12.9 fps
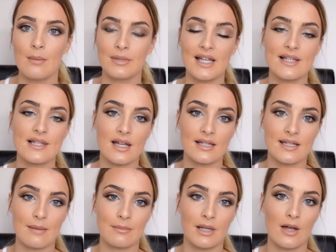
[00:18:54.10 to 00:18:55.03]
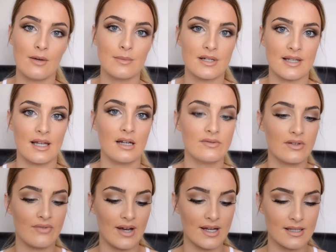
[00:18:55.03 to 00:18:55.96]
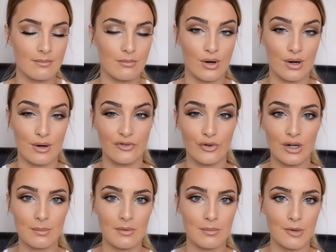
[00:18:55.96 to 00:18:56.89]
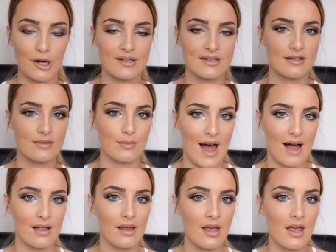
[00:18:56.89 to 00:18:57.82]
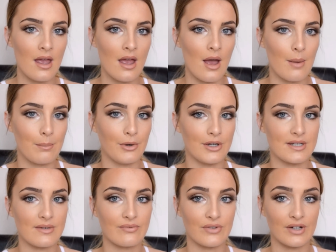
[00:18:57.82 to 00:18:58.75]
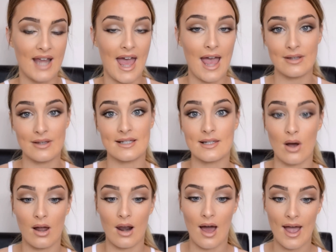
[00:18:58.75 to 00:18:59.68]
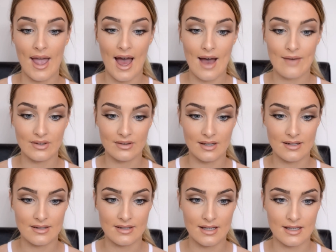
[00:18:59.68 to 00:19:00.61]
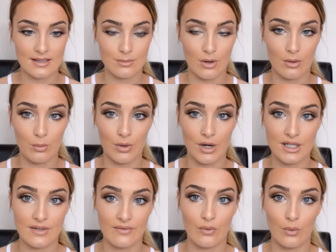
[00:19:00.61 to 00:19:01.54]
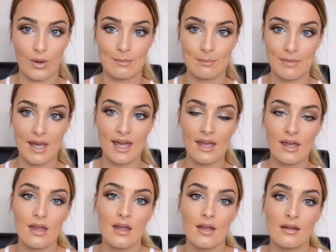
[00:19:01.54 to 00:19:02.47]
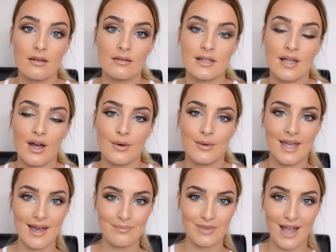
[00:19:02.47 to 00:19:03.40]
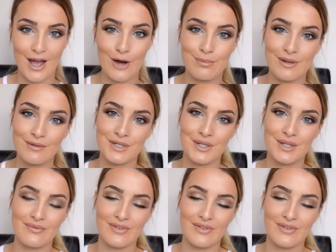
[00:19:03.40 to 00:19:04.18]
please link it down below, because I'd love to find some more affordable products as well. But for now, this is all I have and this is what worked for me. So yeah, I hope you enjoyed the